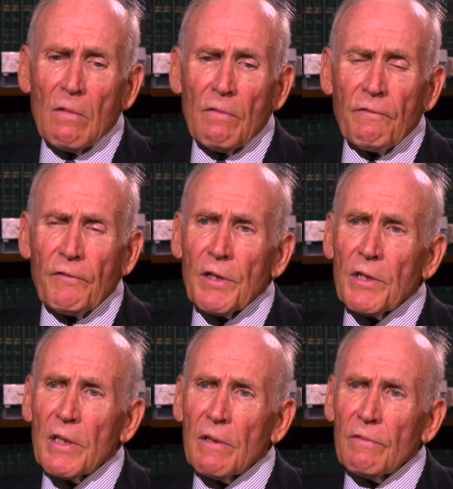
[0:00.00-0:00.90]

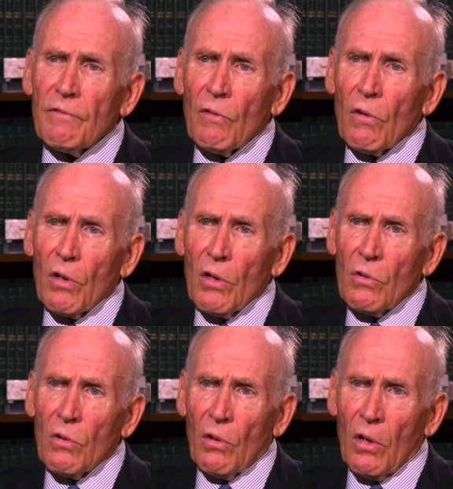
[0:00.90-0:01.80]
funding for
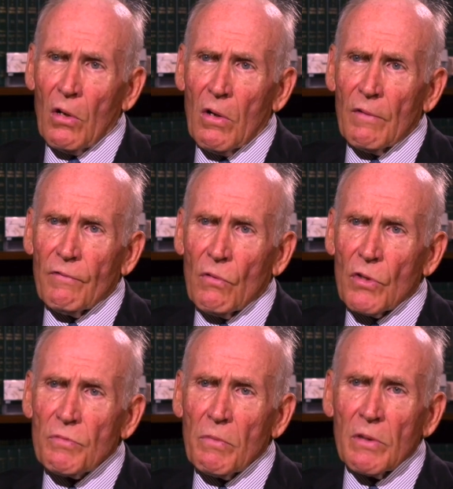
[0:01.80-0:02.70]
local law
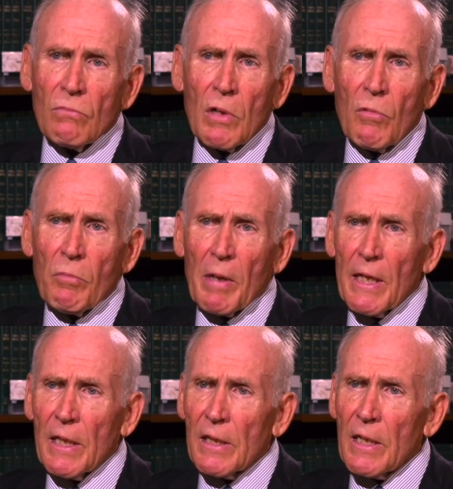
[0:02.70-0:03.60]
enforcement. We were
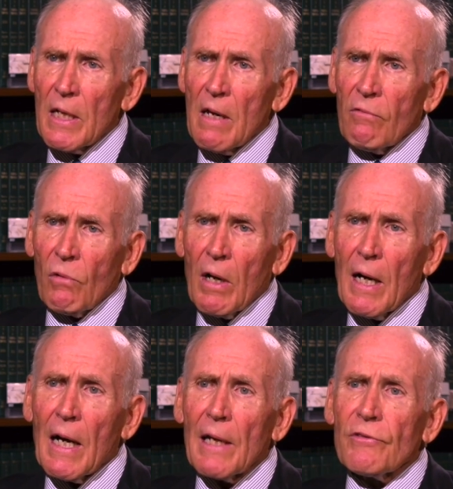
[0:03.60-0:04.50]
beginning to have
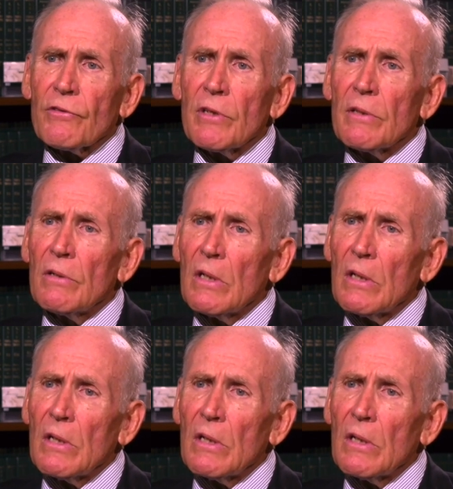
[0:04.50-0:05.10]
riots and